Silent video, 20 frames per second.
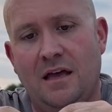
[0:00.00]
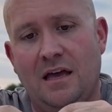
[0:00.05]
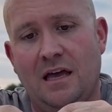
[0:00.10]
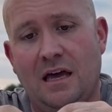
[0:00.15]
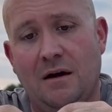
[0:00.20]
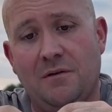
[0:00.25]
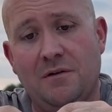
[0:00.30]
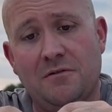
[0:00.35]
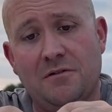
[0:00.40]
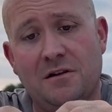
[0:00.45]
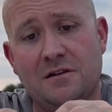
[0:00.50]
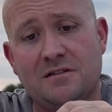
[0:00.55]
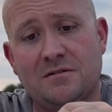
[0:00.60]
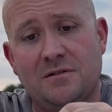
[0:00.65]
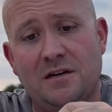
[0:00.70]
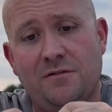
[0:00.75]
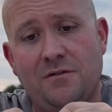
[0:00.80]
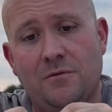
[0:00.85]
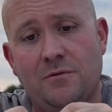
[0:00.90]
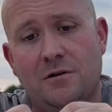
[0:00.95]
And we run in some
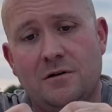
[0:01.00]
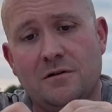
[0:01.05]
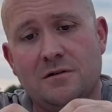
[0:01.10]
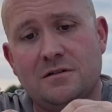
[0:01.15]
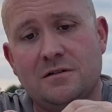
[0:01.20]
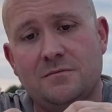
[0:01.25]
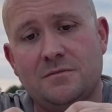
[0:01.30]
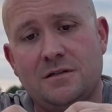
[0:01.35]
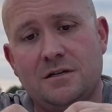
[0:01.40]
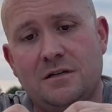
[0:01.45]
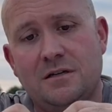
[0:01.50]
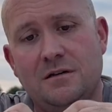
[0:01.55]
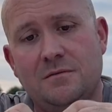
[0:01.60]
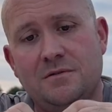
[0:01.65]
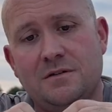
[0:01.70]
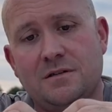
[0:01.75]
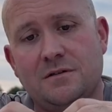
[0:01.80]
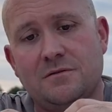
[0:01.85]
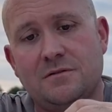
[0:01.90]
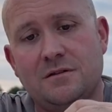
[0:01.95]
heavy water
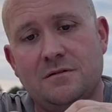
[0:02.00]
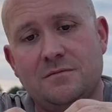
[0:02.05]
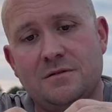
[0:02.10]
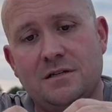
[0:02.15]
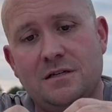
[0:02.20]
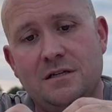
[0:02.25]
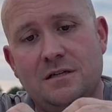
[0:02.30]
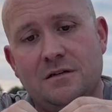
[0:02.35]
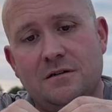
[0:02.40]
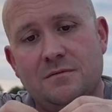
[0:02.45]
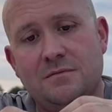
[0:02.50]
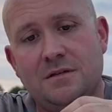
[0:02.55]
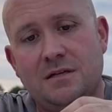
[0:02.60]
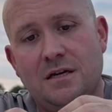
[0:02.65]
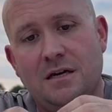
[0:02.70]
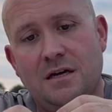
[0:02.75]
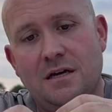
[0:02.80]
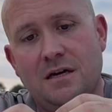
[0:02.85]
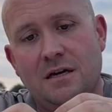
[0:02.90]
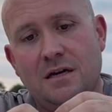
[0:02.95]
sometimes, so sometimes
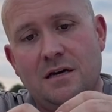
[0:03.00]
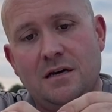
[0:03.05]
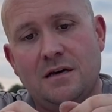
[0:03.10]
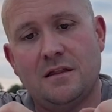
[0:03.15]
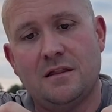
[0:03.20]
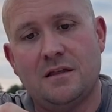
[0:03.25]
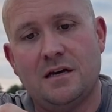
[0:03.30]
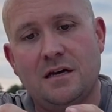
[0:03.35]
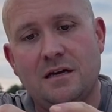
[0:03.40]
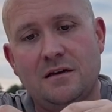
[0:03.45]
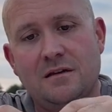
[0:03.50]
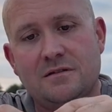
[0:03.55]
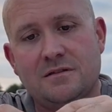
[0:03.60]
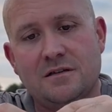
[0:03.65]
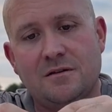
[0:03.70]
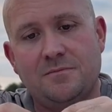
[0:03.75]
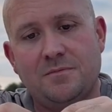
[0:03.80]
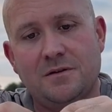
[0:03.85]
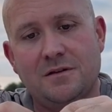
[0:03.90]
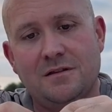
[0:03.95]
that gets
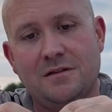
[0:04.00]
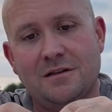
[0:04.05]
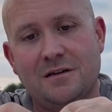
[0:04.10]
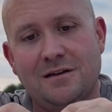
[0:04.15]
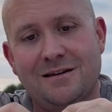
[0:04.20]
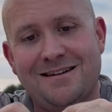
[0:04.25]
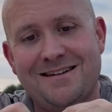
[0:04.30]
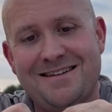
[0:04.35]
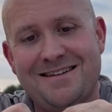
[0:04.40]
up in the,